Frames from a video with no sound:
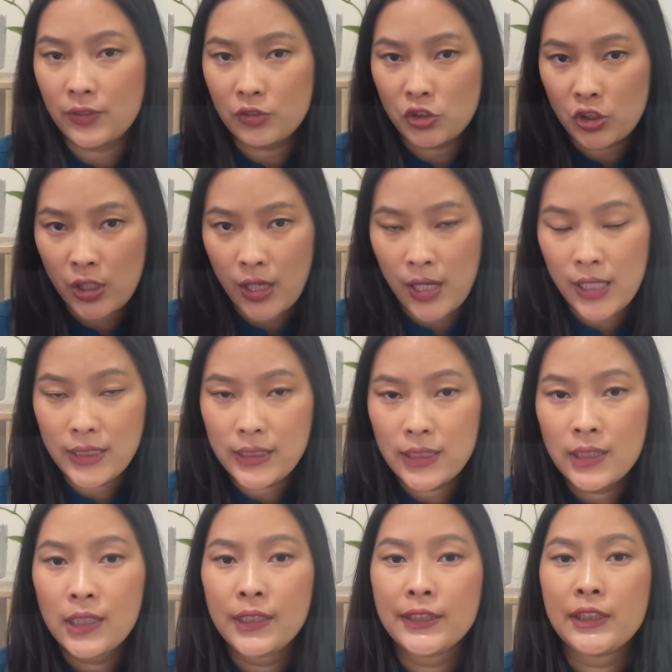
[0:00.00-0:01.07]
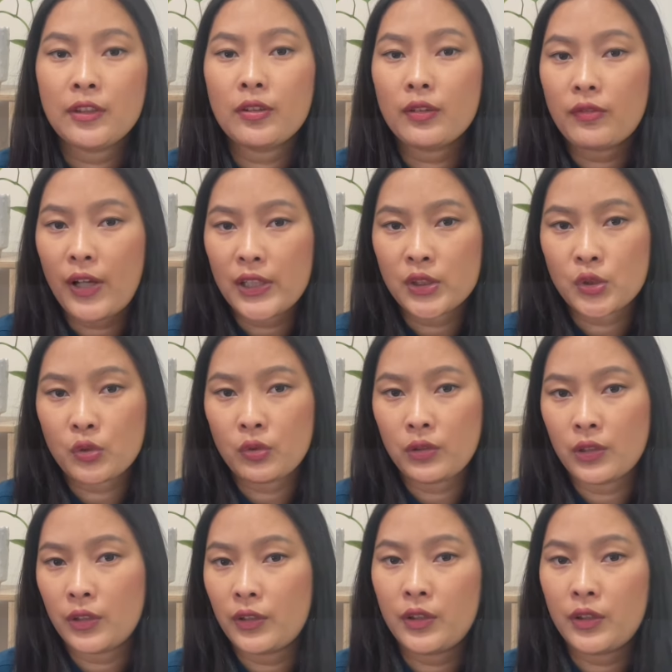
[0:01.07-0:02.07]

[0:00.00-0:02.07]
chart, neurovascular,